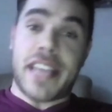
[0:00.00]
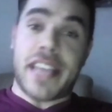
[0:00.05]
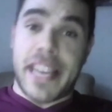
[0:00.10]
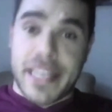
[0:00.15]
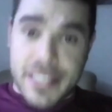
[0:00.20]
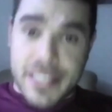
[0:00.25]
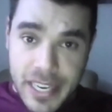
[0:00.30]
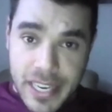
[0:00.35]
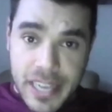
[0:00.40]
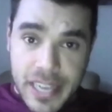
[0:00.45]

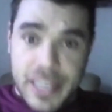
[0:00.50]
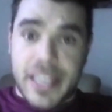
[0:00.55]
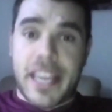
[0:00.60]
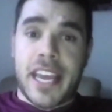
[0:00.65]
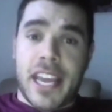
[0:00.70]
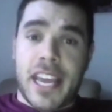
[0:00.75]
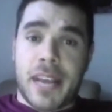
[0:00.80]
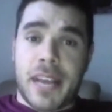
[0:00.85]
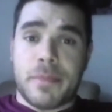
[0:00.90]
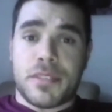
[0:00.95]
18
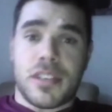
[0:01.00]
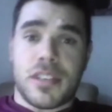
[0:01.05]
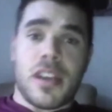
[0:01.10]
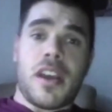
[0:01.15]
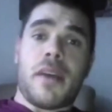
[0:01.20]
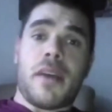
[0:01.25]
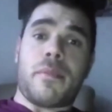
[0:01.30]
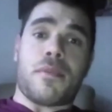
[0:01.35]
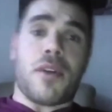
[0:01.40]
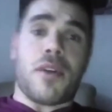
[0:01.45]
games
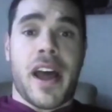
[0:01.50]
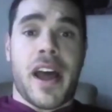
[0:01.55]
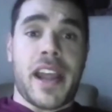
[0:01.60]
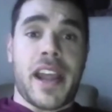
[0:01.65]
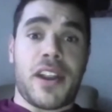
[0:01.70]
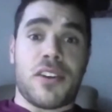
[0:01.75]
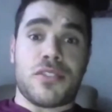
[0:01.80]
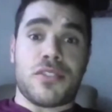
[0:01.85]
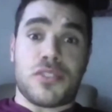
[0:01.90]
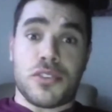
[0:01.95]

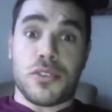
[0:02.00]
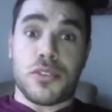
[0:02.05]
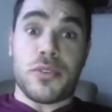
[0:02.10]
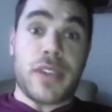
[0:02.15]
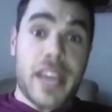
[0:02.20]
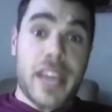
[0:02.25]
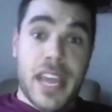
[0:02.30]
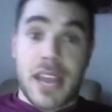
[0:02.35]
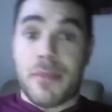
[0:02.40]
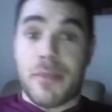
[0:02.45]
prior to
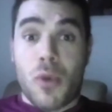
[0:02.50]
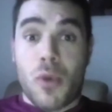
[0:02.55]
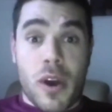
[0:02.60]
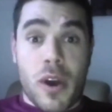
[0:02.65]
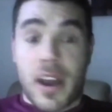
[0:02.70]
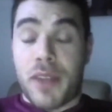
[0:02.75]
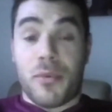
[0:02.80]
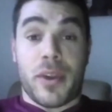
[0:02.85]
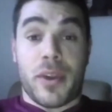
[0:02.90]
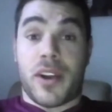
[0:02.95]
game one,